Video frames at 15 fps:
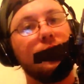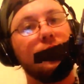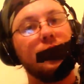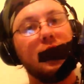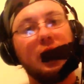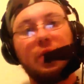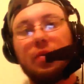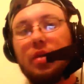
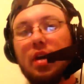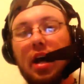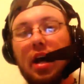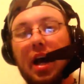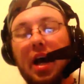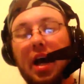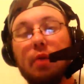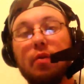so
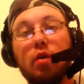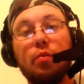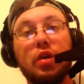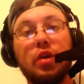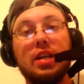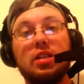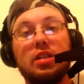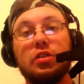I hope
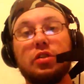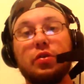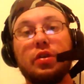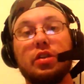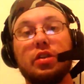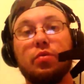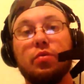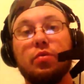you guys enjoyed
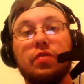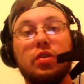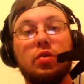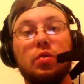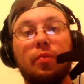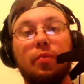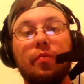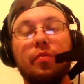this
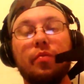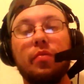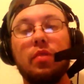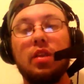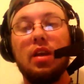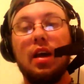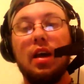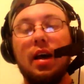review.
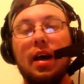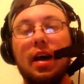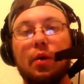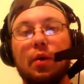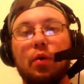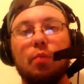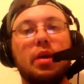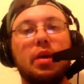I
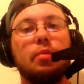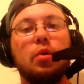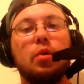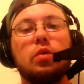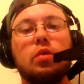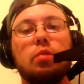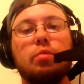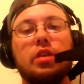will be
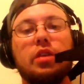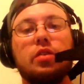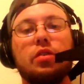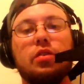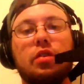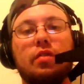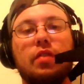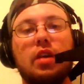posting
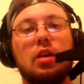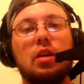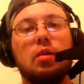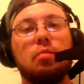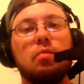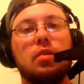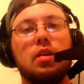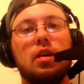pictures of
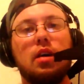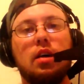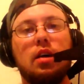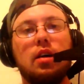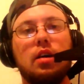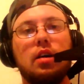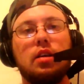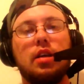him
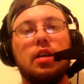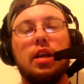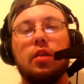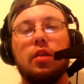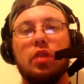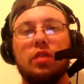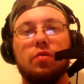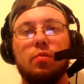on
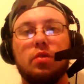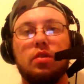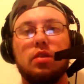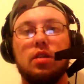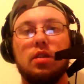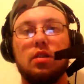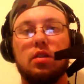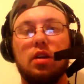Such.com
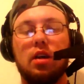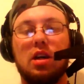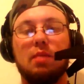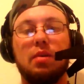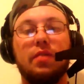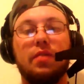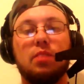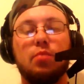
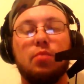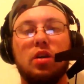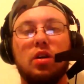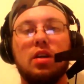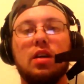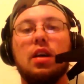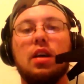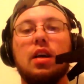on
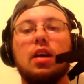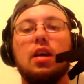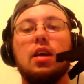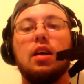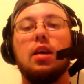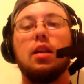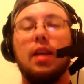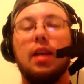Facebook.
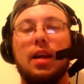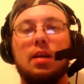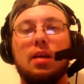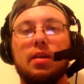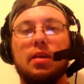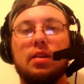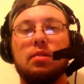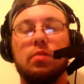Like,
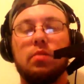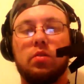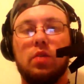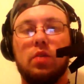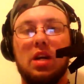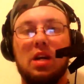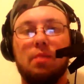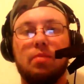comment,
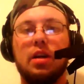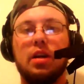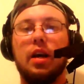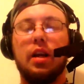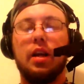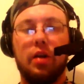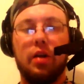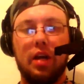subscribe,
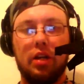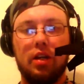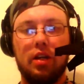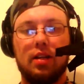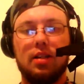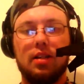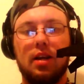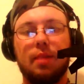and I'll catch you
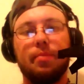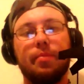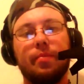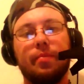next time.